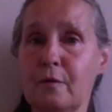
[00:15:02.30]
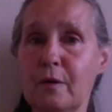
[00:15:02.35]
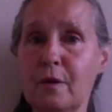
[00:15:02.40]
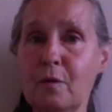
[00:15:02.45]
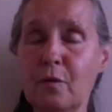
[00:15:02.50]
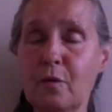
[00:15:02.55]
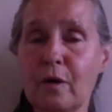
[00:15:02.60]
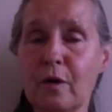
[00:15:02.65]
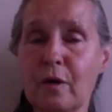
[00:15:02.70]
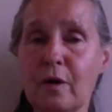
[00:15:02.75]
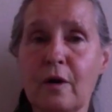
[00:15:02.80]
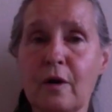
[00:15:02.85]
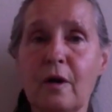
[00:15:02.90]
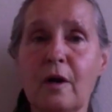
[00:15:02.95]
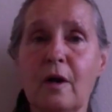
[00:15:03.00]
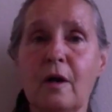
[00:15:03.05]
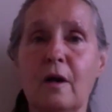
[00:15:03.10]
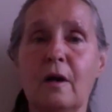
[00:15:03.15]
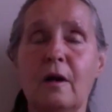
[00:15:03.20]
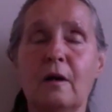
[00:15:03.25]
we were,
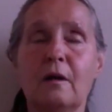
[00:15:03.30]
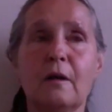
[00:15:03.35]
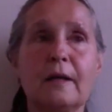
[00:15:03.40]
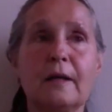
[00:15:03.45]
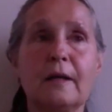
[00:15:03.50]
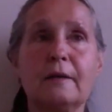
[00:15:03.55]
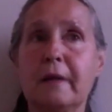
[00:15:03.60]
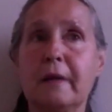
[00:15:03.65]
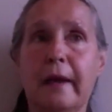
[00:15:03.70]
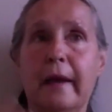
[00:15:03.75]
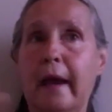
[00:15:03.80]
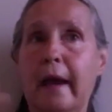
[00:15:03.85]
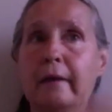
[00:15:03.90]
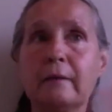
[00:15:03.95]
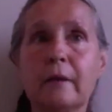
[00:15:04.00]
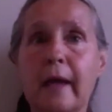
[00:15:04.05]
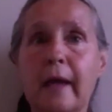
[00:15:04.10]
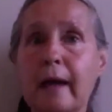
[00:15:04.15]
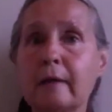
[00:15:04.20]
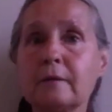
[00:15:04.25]
like
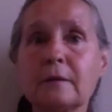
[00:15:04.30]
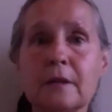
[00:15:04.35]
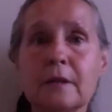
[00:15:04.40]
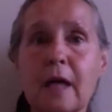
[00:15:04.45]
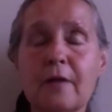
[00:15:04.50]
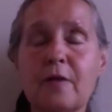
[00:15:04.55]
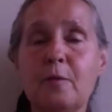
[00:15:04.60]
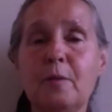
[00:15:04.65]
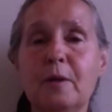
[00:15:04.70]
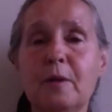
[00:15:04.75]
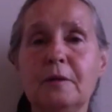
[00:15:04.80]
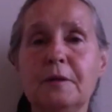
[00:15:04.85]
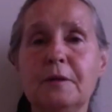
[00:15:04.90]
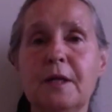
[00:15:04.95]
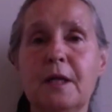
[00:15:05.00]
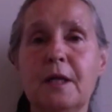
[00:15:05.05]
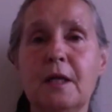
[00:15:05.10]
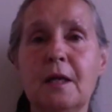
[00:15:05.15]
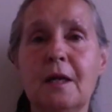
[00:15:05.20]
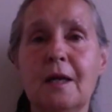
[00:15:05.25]
outside the
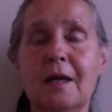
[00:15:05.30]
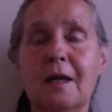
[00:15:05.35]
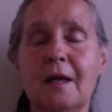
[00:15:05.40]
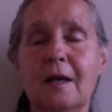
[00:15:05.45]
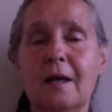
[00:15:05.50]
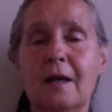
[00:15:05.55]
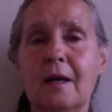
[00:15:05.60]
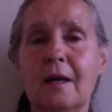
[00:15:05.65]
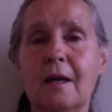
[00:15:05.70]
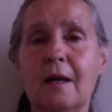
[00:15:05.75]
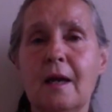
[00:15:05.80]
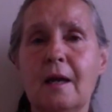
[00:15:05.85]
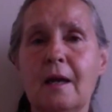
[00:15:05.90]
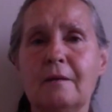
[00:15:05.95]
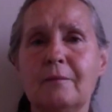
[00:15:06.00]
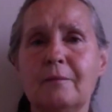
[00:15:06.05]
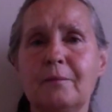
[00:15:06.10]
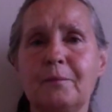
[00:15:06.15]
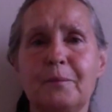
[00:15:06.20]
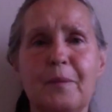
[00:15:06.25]
building,
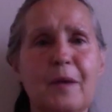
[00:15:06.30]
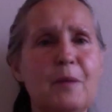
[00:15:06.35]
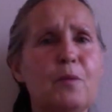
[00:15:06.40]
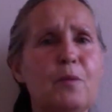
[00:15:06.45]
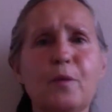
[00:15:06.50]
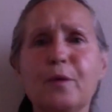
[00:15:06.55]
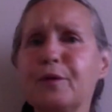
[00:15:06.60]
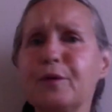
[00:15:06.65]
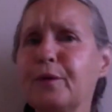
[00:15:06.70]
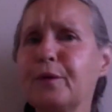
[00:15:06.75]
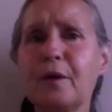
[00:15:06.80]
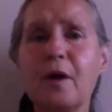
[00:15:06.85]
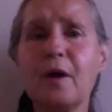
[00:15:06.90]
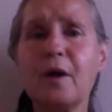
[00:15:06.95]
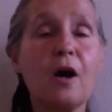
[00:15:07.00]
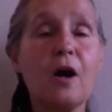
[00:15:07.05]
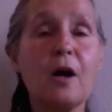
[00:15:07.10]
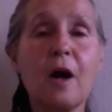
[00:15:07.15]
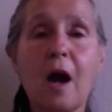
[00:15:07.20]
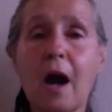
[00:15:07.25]
and people were doing
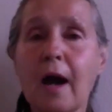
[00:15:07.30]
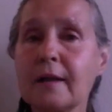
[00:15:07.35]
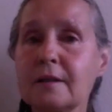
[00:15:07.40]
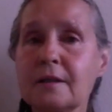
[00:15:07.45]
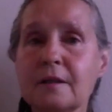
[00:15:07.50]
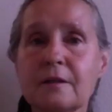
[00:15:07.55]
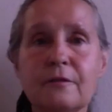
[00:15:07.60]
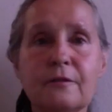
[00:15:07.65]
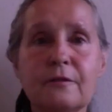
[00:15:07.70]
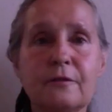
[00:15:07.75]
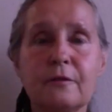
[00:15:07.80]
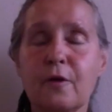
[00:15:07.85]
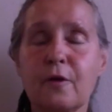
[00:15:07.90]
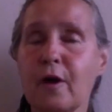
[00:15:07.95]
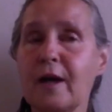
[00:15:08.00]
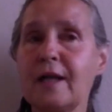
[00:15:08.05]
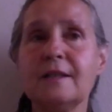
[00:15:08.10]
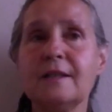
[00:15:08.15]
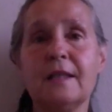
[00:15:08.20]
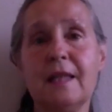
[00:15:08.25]
all kinds of
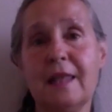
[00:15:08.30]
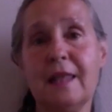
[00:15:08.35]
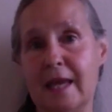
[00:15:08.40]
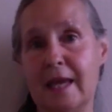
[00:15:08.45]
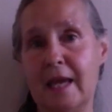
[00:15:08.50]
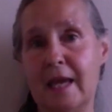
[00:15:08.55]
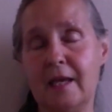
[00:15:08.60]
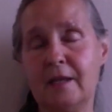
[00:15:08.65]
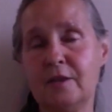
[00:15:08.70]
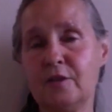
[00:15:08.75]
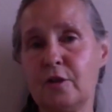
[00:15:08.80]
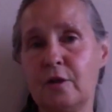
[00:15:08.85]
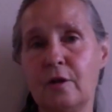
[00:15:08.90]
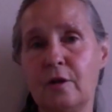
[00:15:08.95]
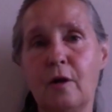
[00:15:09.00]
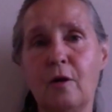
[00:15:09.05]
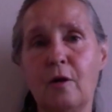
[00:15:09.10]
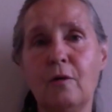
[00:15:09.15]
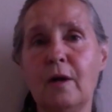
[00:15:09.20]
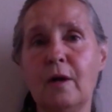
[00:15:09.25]
crazy things,
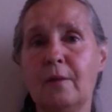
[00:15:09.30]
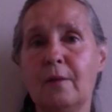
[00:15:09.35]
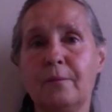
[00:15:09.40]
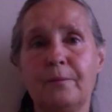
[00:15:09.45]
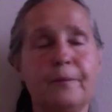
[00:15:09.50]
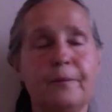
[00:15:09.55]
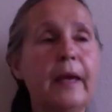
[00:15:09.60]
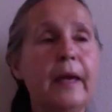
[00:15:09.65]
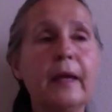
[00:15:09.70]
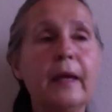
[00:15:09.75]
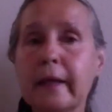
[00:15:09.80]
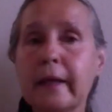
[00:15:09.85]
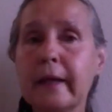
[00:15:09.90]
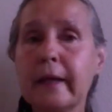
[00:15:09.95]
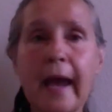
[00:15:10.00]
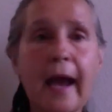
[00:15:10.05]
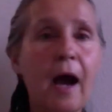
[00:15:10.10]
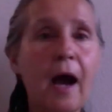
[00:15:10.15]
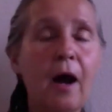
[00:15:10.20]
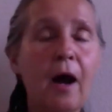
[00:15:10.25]
making
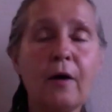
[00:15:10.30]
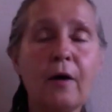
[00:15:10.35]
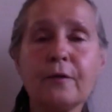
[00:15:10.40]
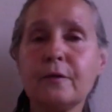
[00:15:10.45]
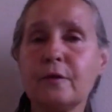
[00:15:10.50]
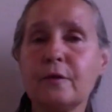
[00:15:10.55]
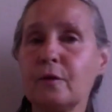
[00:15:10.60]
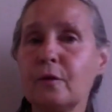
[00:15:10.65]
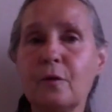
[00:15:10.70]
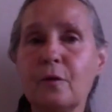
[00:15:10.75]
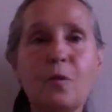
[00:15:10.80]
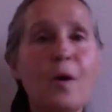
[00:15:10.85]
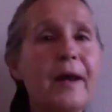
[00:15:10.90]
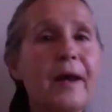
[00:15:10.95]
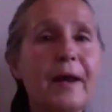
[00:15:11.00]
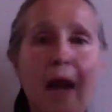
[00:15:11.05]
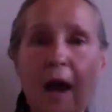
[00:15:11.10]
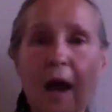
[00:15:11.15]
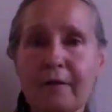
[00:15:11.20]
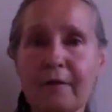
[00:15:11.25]
out and do
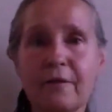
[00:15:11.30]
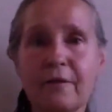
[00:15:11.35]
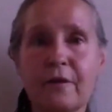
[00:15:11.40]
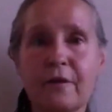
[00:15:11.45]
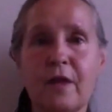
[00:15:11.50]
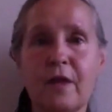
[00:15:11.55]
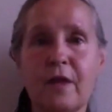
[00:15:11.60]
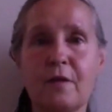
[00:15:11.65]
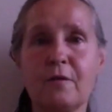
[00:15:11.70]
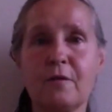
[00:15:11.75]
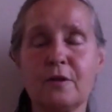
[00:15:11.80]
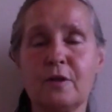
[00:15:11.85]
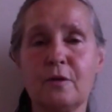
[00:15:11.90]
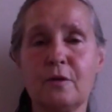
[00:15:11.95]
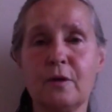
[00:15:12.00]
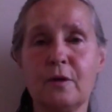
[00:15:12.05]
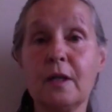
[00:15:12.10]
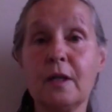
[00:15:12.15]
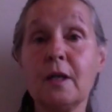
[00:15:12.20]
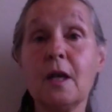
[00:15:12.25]
whatever they were
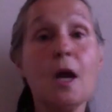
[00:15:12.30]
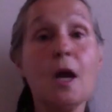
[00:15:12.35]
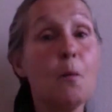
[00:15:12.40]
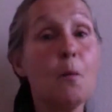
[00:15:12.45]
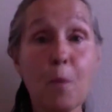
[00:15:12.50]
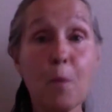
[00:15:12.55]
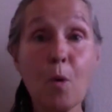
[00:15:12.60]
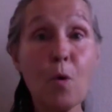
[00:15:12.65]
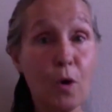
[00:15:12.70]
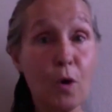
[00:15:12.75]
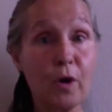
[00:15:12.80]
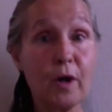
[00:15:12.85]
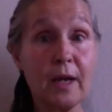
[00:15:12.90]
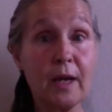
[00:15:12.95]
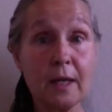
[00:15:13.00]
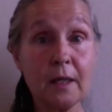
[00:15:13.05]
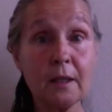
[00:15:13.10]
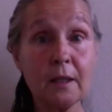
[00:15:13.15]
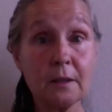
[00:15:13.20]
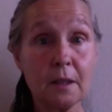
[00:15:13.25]
doing,
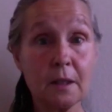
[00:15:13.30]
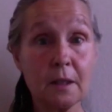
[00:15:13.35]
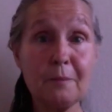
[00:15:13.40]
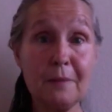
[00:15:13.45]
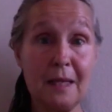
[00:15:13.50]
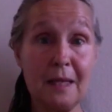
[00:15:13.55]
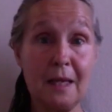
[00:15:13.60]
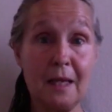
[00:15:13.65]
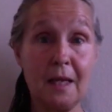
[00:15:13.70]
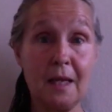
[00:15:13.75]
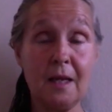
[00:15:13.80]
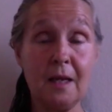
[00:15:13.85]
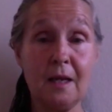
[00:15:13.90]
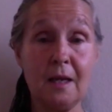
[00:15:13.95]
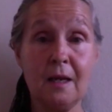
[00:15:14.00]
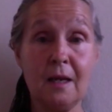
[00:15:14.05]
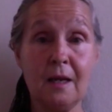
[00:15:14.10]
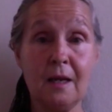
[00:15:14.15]
boring to me.